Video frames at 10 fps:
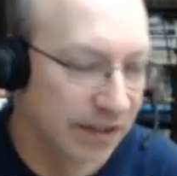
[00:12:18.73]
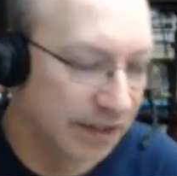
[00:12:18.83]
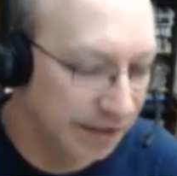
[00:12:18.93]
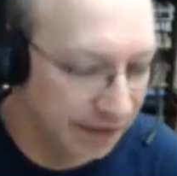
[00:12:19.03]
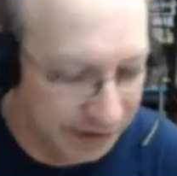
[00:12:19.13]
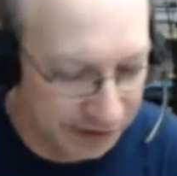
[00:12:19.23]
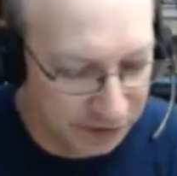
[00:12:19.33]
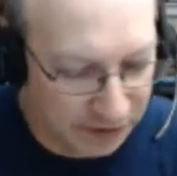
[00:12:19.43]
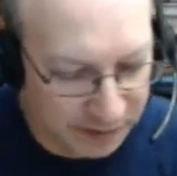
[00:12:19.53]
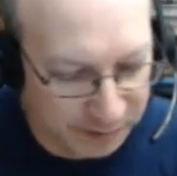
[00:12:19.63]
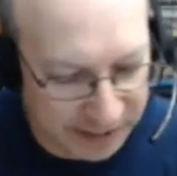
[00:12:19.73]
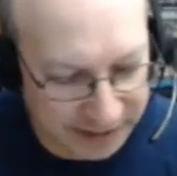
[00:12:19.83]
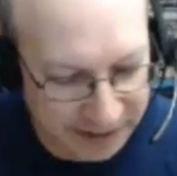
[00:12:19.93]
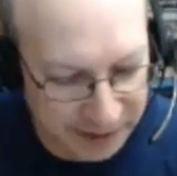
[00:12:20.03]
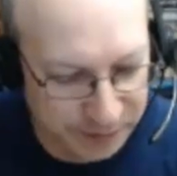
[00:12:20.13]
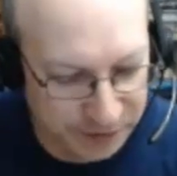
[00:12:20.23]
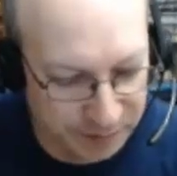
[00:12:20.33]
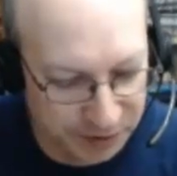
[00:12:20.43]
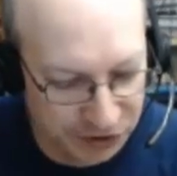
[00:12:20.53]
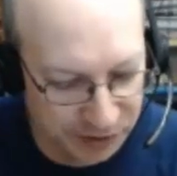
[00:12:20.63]
In this line, black keeps the
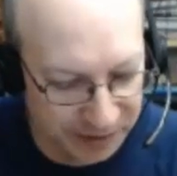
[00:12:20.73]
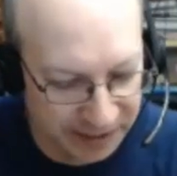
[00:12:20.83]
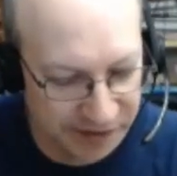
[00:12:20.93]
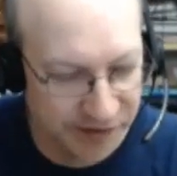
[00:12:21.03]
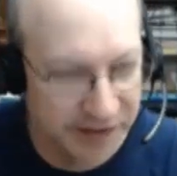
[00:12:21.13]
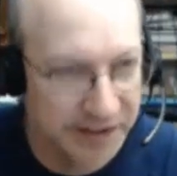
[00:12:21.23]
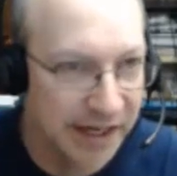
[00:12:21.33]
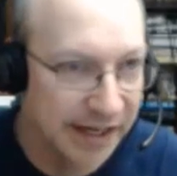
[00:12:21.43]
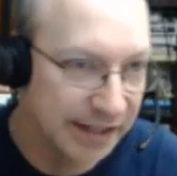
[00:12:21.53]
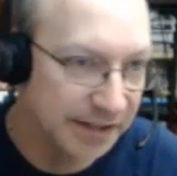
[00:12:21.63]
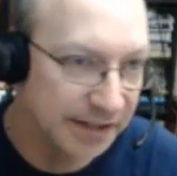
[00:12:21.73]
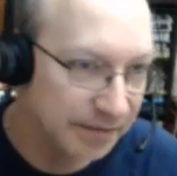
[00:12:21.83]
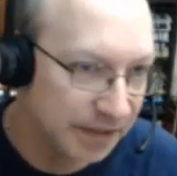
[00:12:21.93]
bishop against the knight,